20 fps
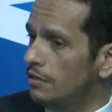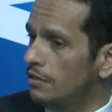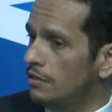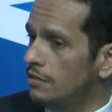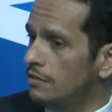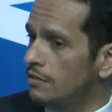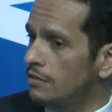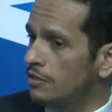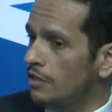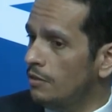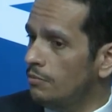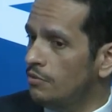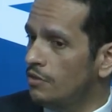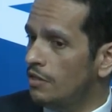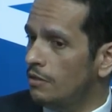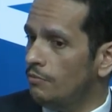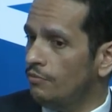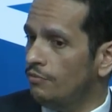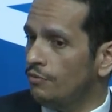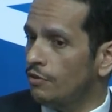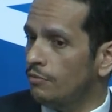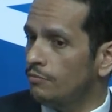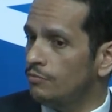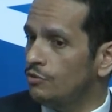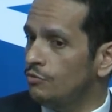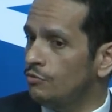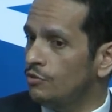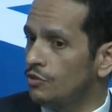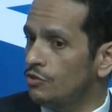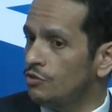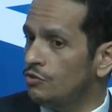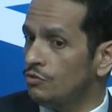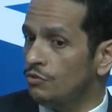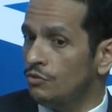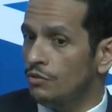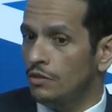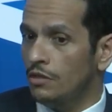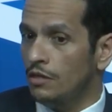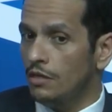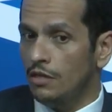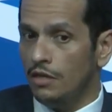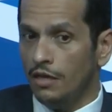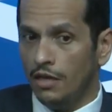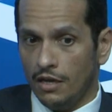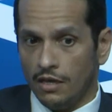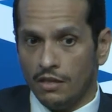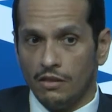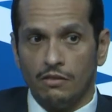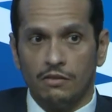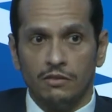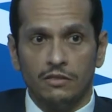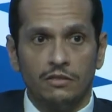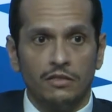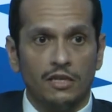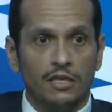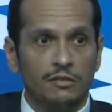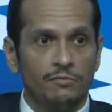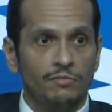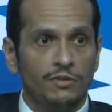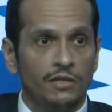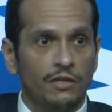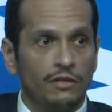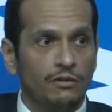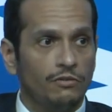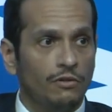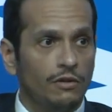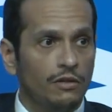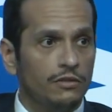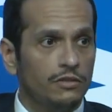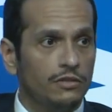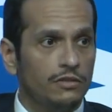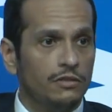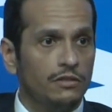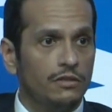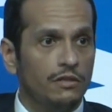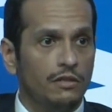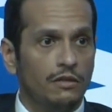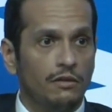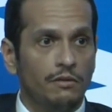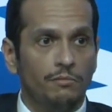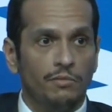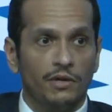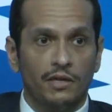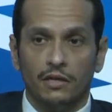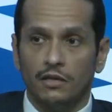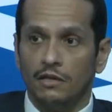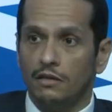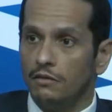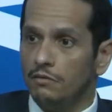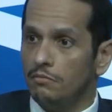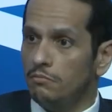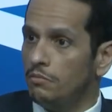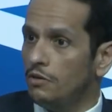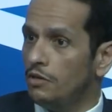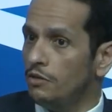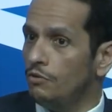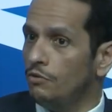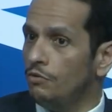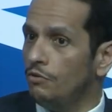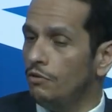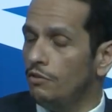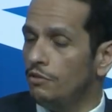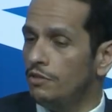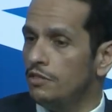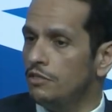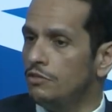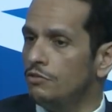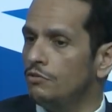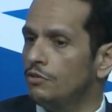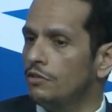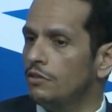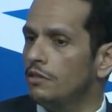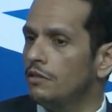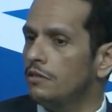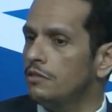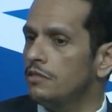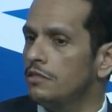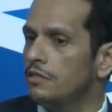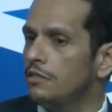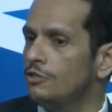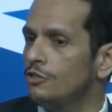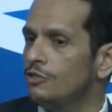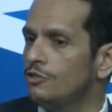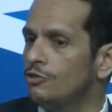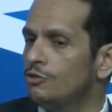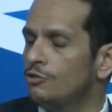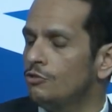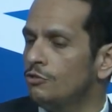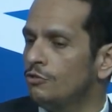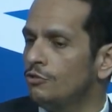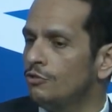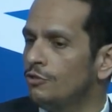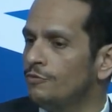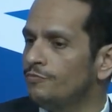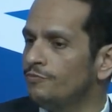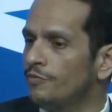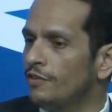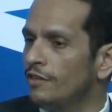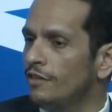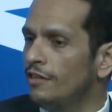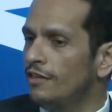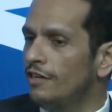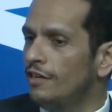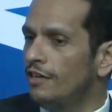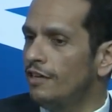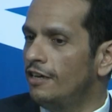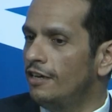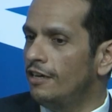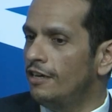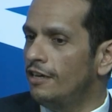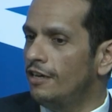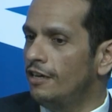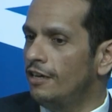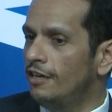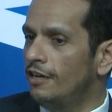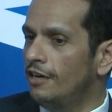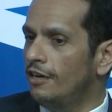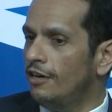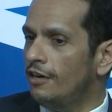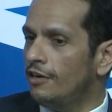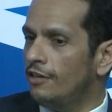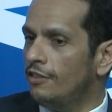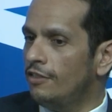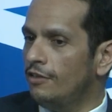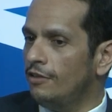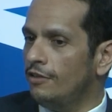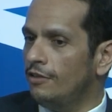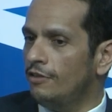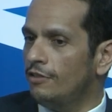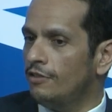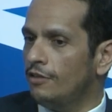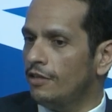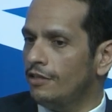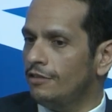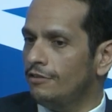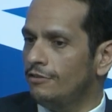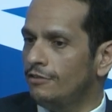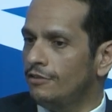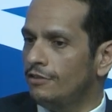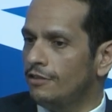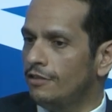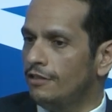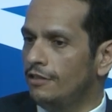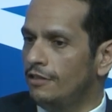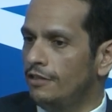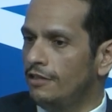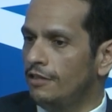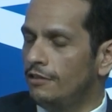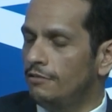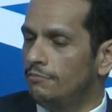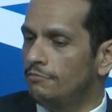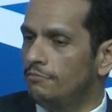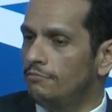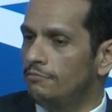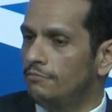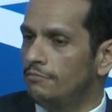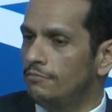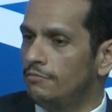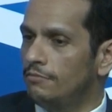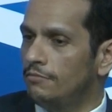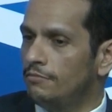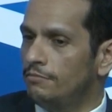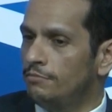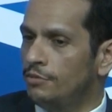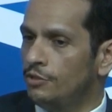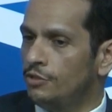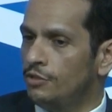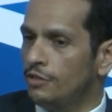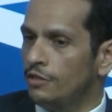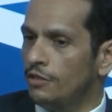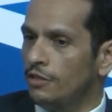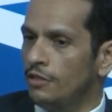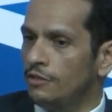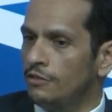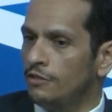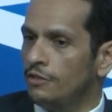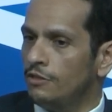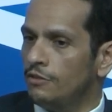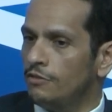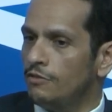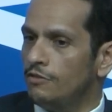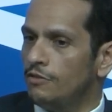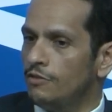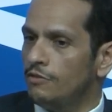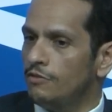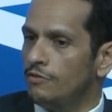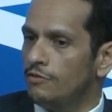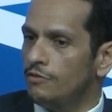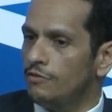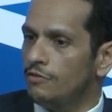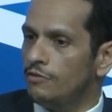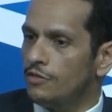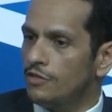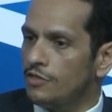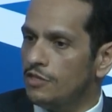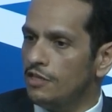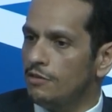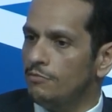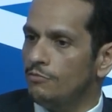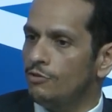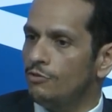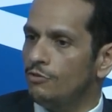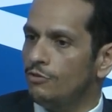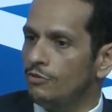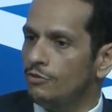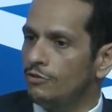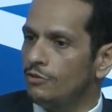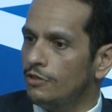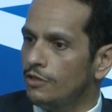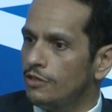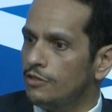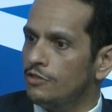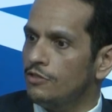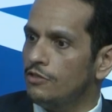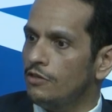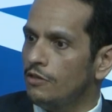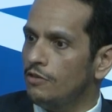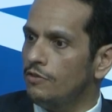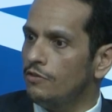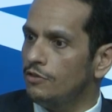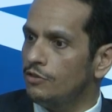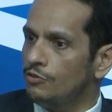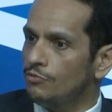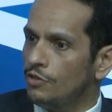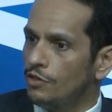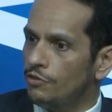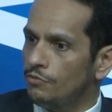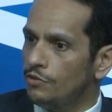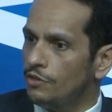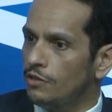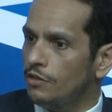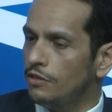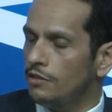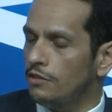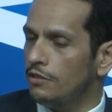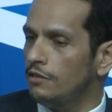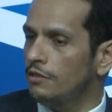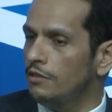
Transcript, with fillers: stopped them from doing so. And this has been acknowledged uh, by, by all these organizations. So uh, I think that uh, uh, putting Qatar in, in, the same corner as the others, where we are